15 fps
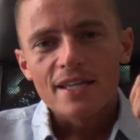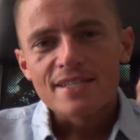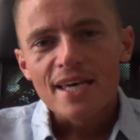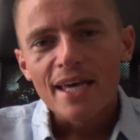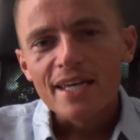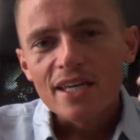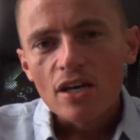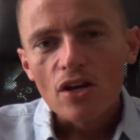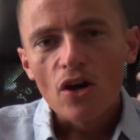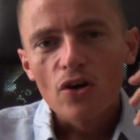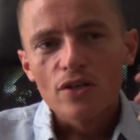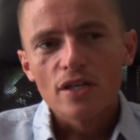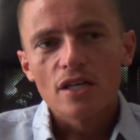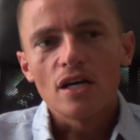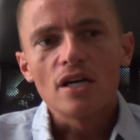taken
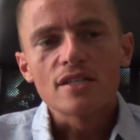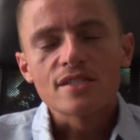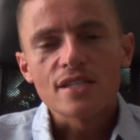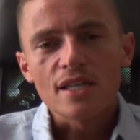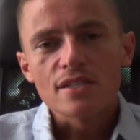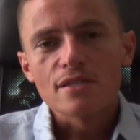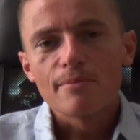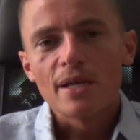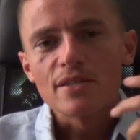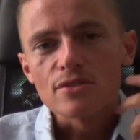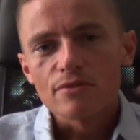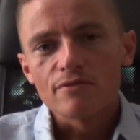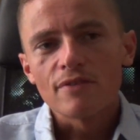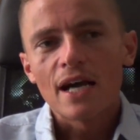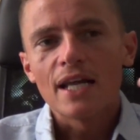on a
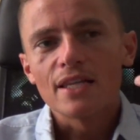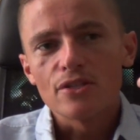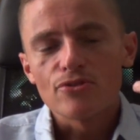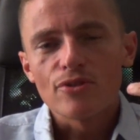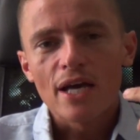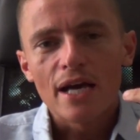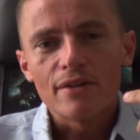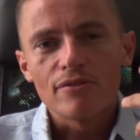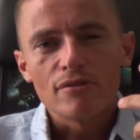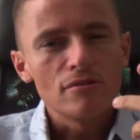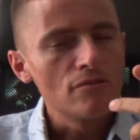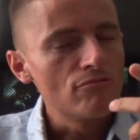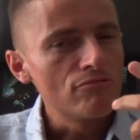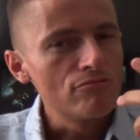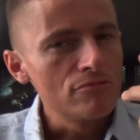sentimental value that
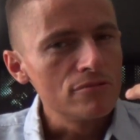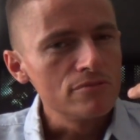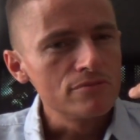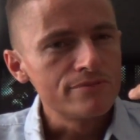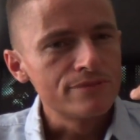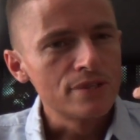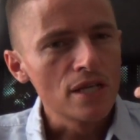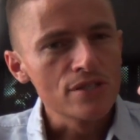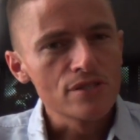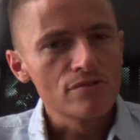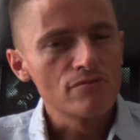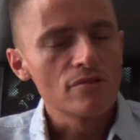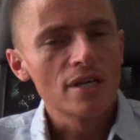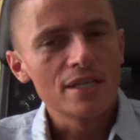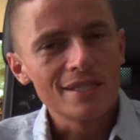
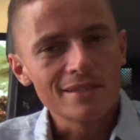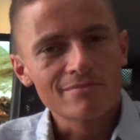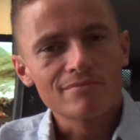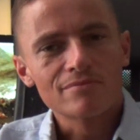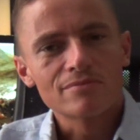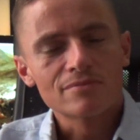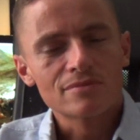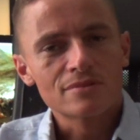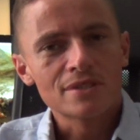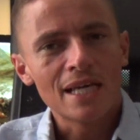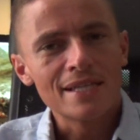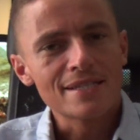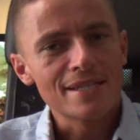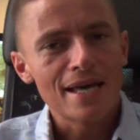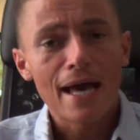doesn't really
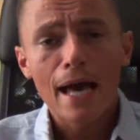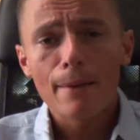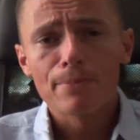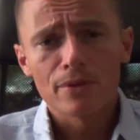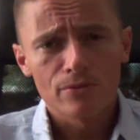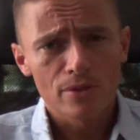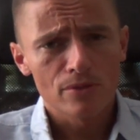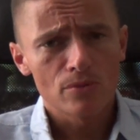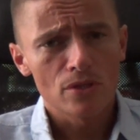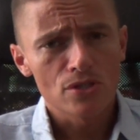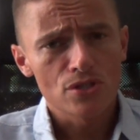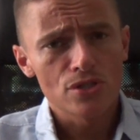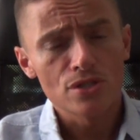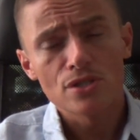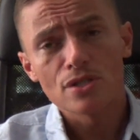tend to happen with
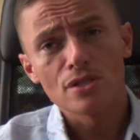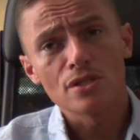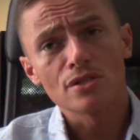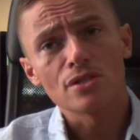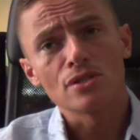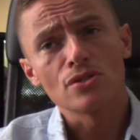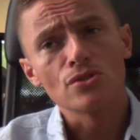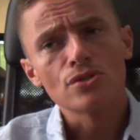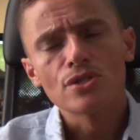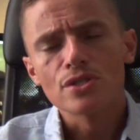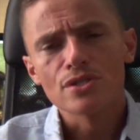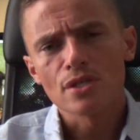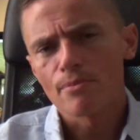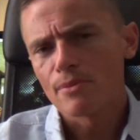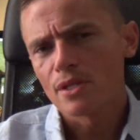watches. It's usually
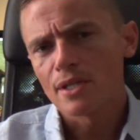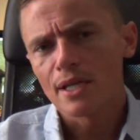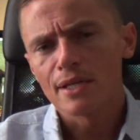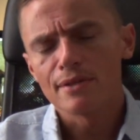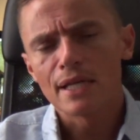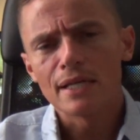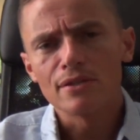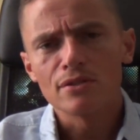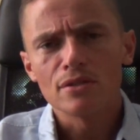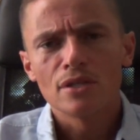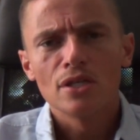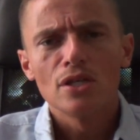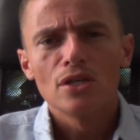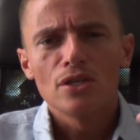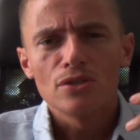something that
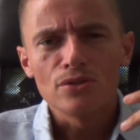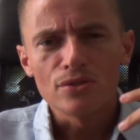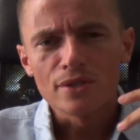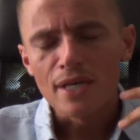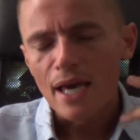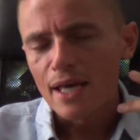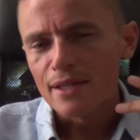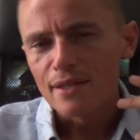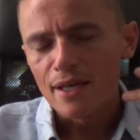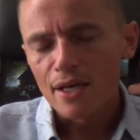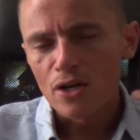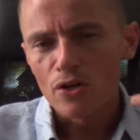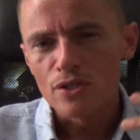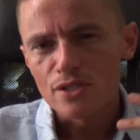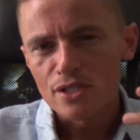you get a
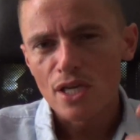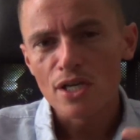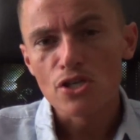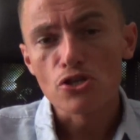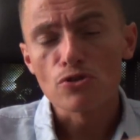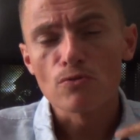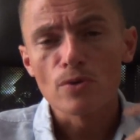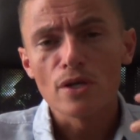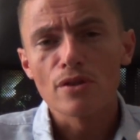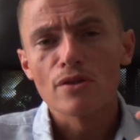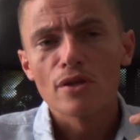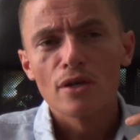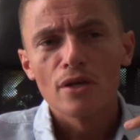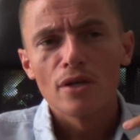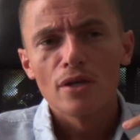connotation with